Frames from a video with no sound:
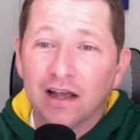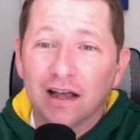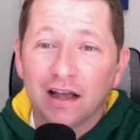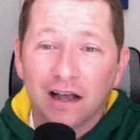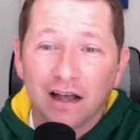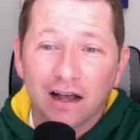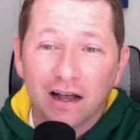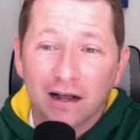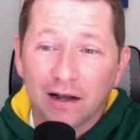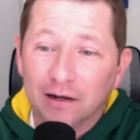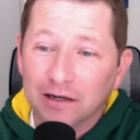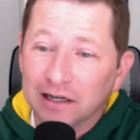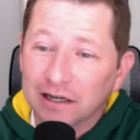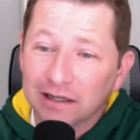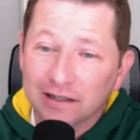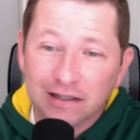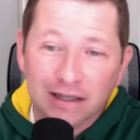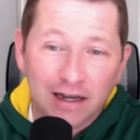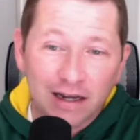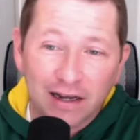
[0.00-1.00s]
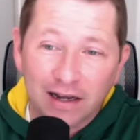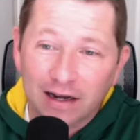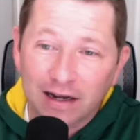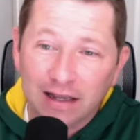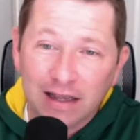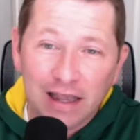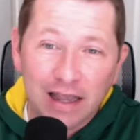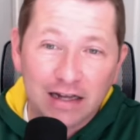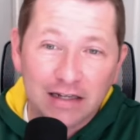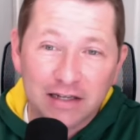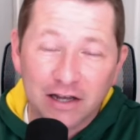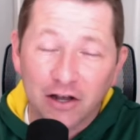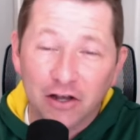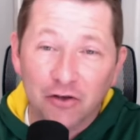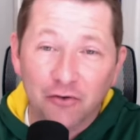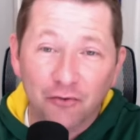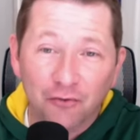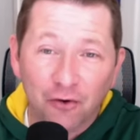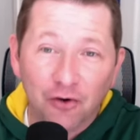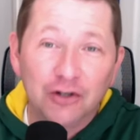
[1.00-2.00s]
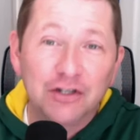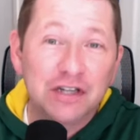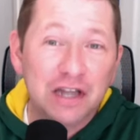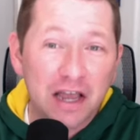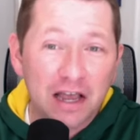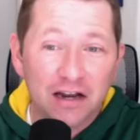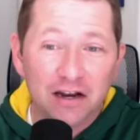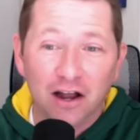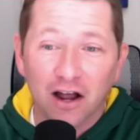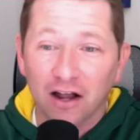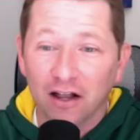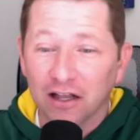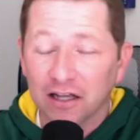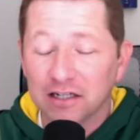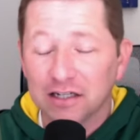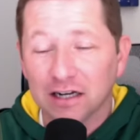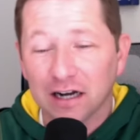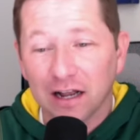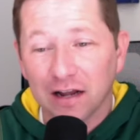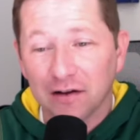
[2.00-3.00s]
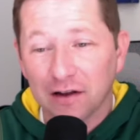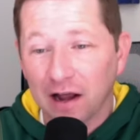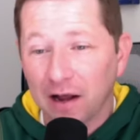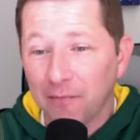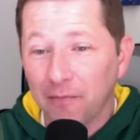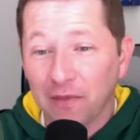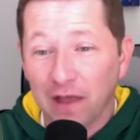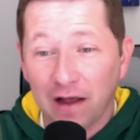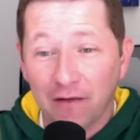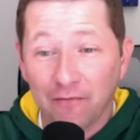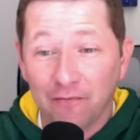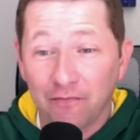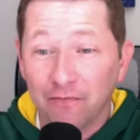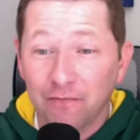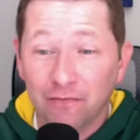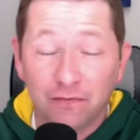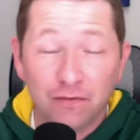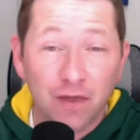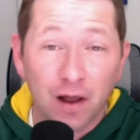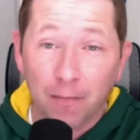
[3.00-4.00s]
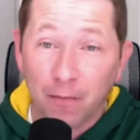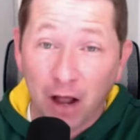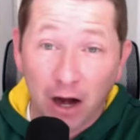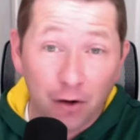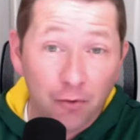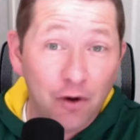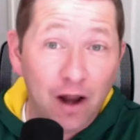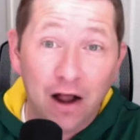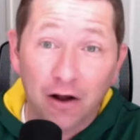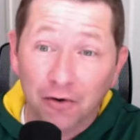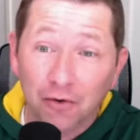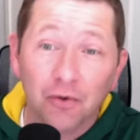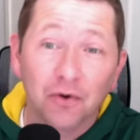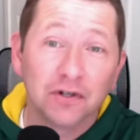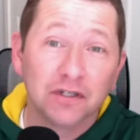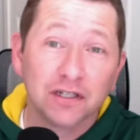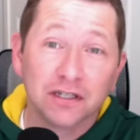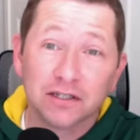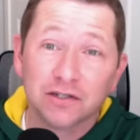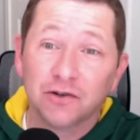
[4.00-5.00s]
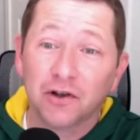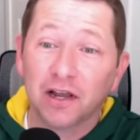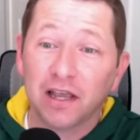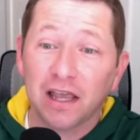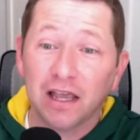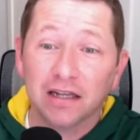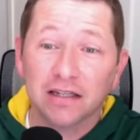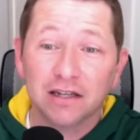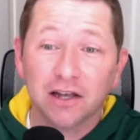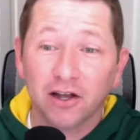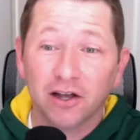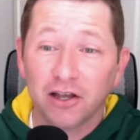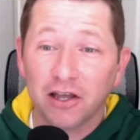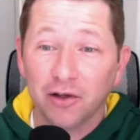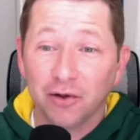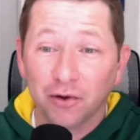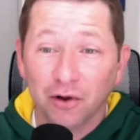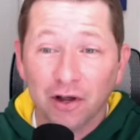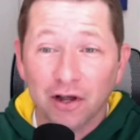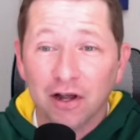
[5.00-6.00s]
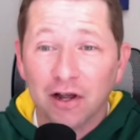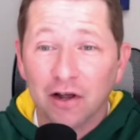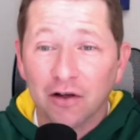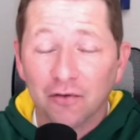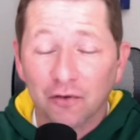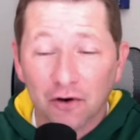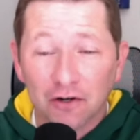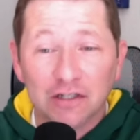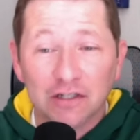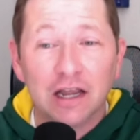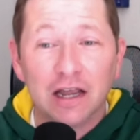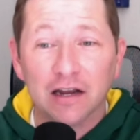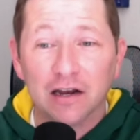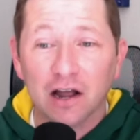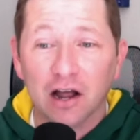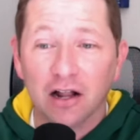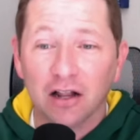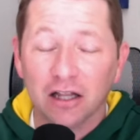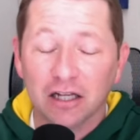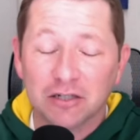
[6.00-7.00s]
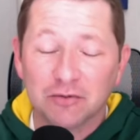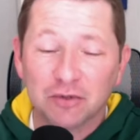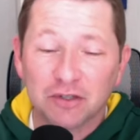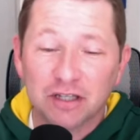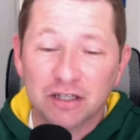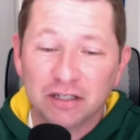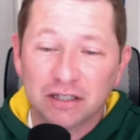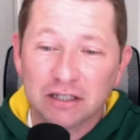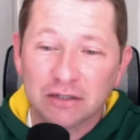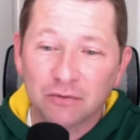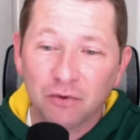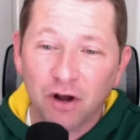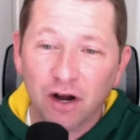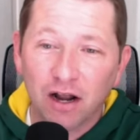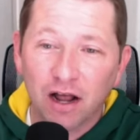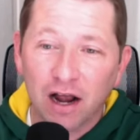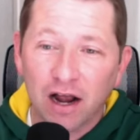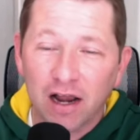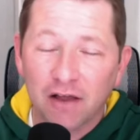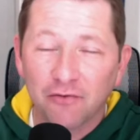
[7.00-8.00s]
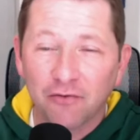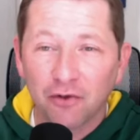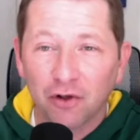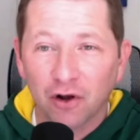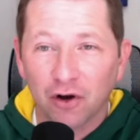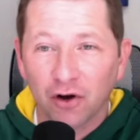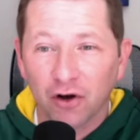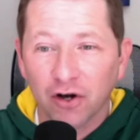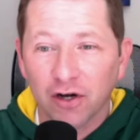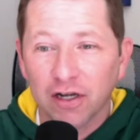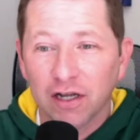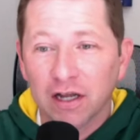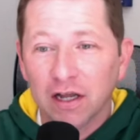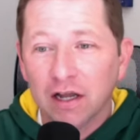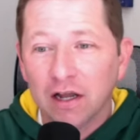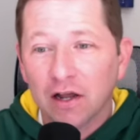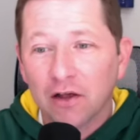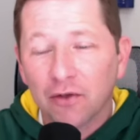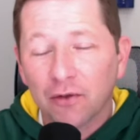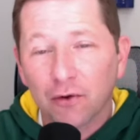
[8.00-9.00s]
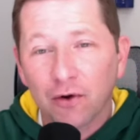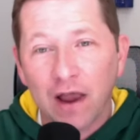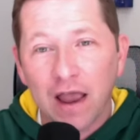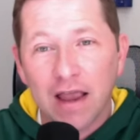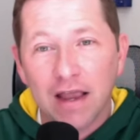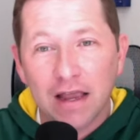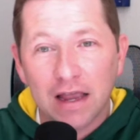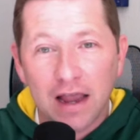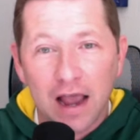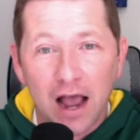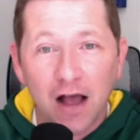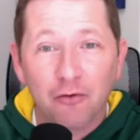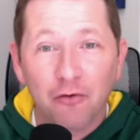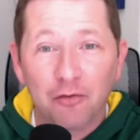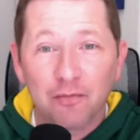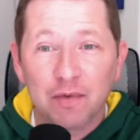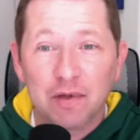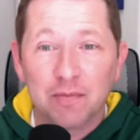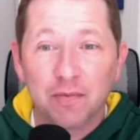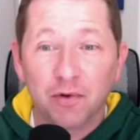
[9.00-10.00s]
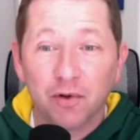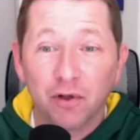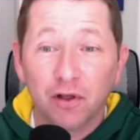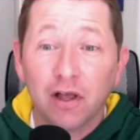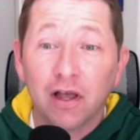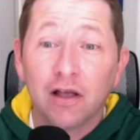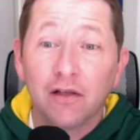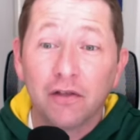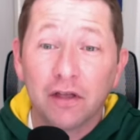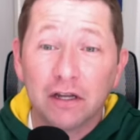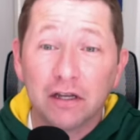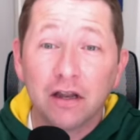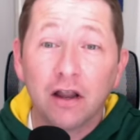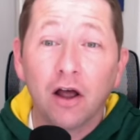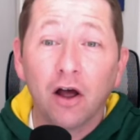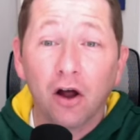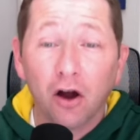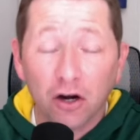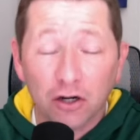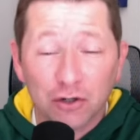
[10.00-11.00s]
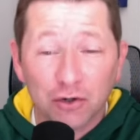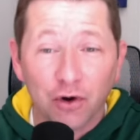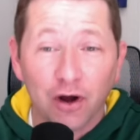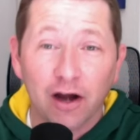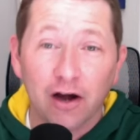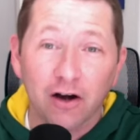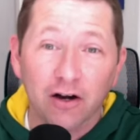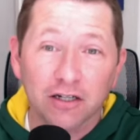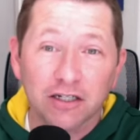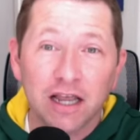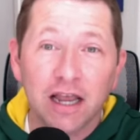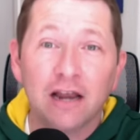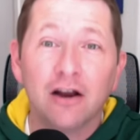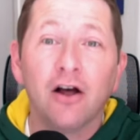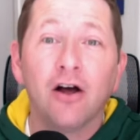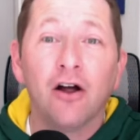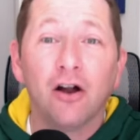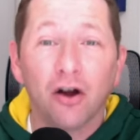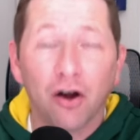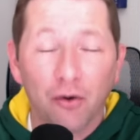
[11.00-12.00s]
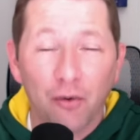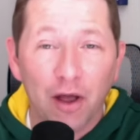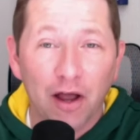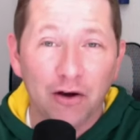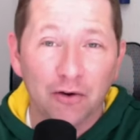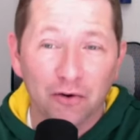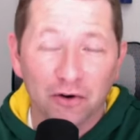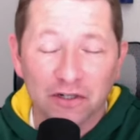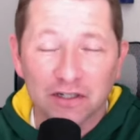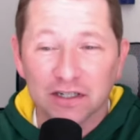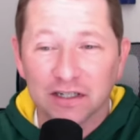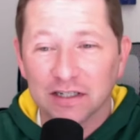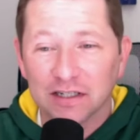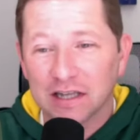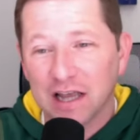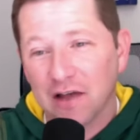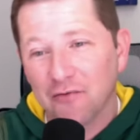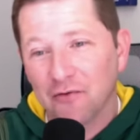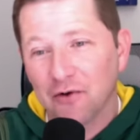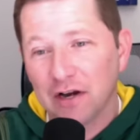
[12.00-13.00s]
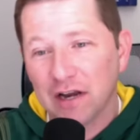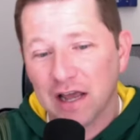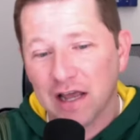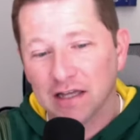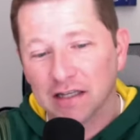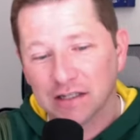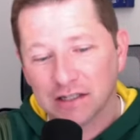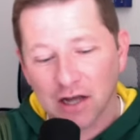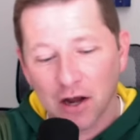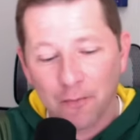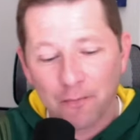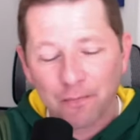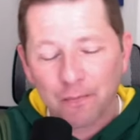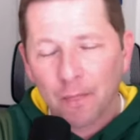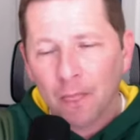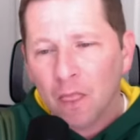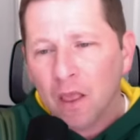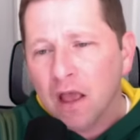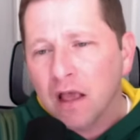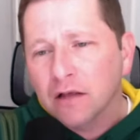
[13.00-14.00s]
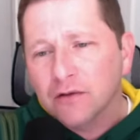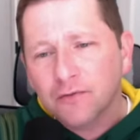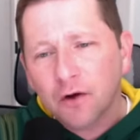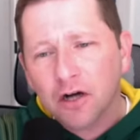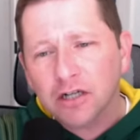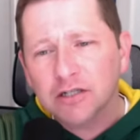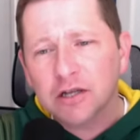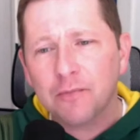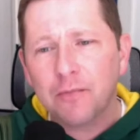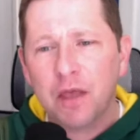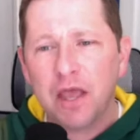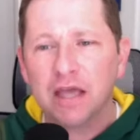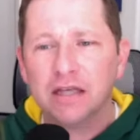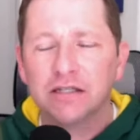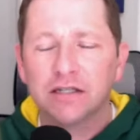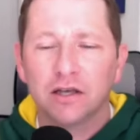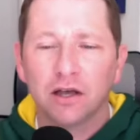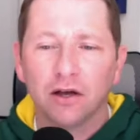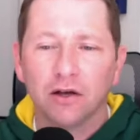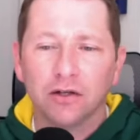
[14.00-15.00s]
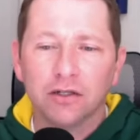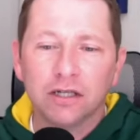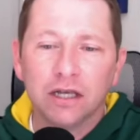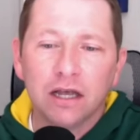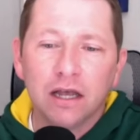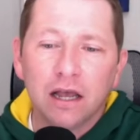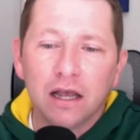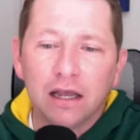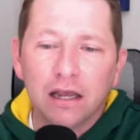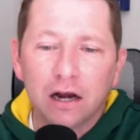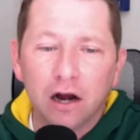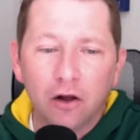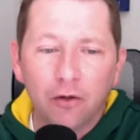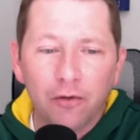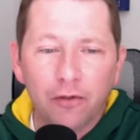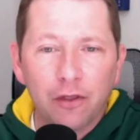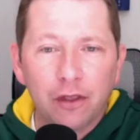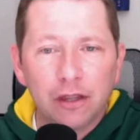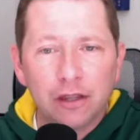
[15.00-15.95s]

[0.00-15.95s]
I can't tell you firsthand knowledge, and I'm not around horses, so I can't tell you firsthand knowledge. But this is what I've learned through hanging out with people that are trainers and are around horses every day. So as far as the pace goes, you know,